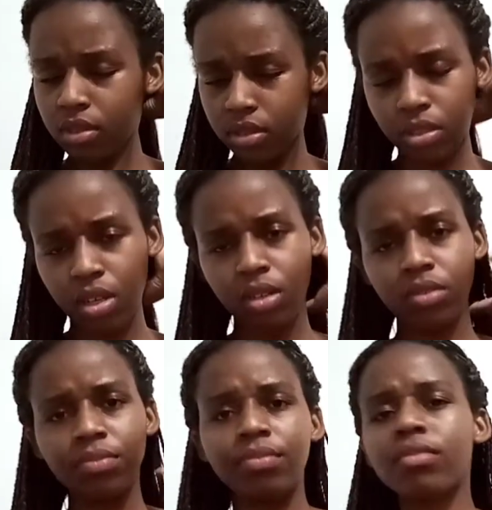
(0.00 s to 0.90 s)

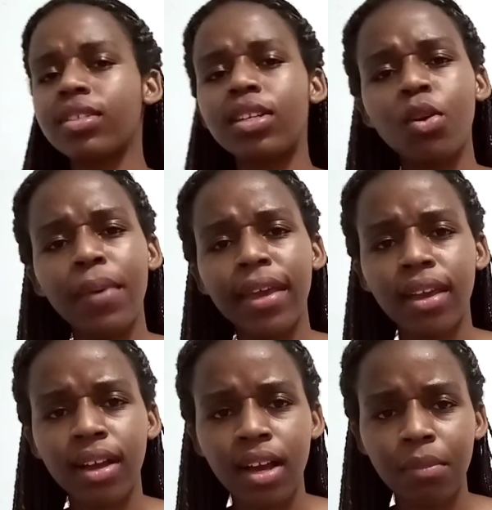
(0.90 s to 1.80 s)
So, go back
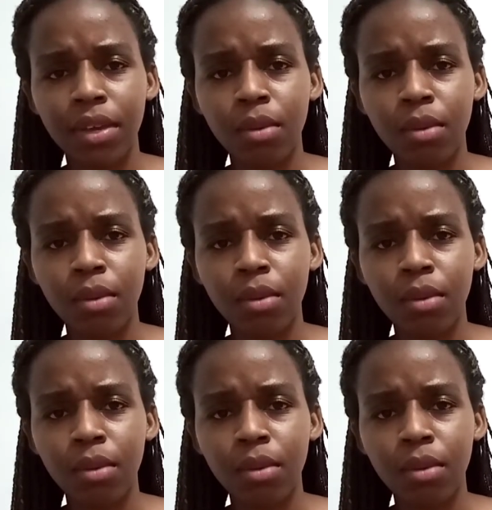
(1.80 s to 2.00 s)
and come,